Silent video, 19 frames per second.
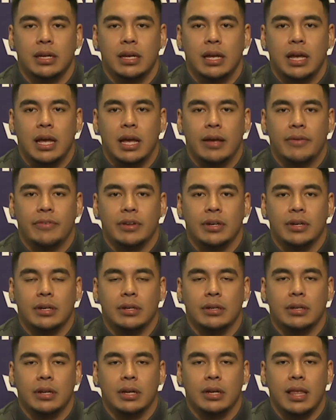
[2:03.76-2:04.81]
having
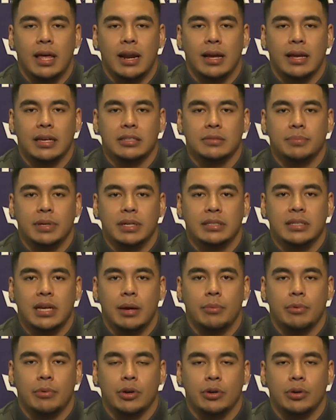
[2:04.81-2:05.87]
a lot, I guess, big
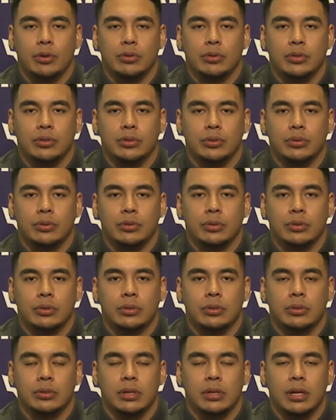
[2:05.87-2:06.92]
time recruits who
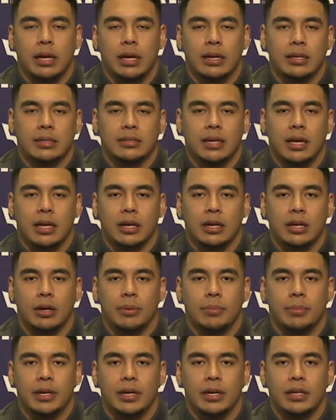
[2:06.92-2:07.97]
I guess kind of
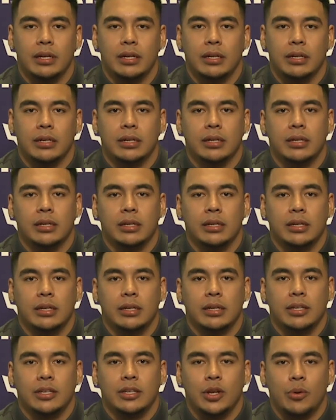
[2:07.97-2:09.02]
come in and
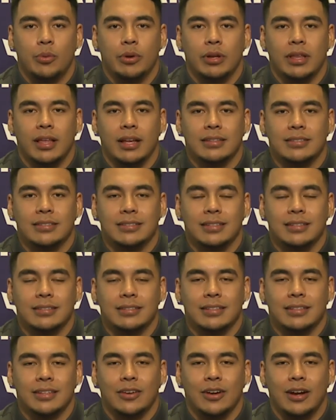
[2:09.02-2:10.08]
don't really like to stick
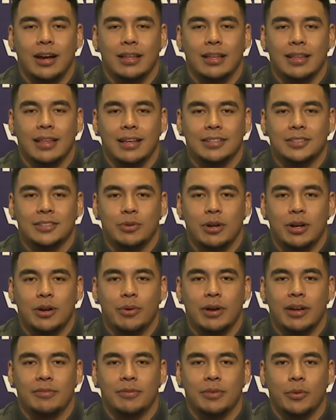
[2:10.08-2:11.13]
to the grind. They like to run
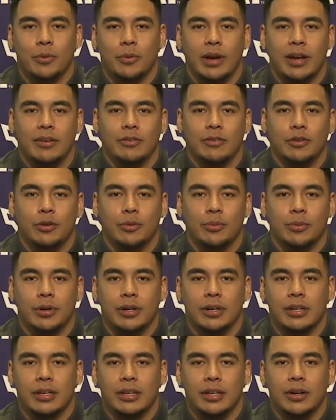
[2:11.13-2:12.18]
away from the weight room
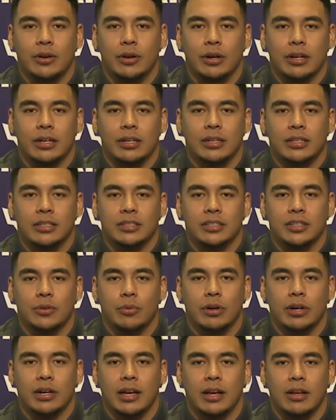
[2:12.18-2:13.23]
or, you know, our conditioning
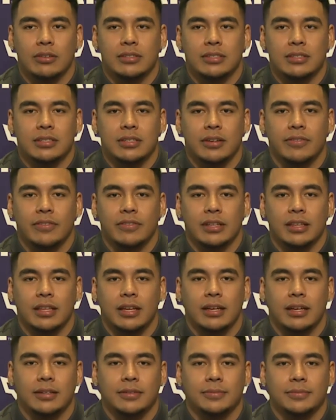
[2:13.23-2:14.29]
workouts and stuff like that.